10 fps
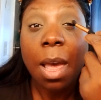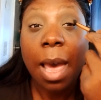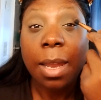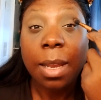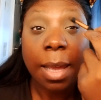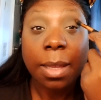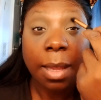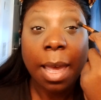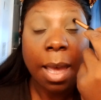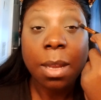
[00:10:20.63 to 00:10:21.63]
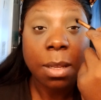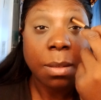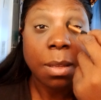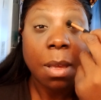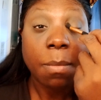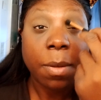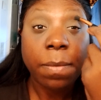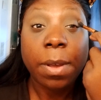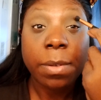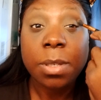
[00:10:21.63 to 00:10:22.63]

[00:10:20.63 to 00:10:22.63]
I like that, but very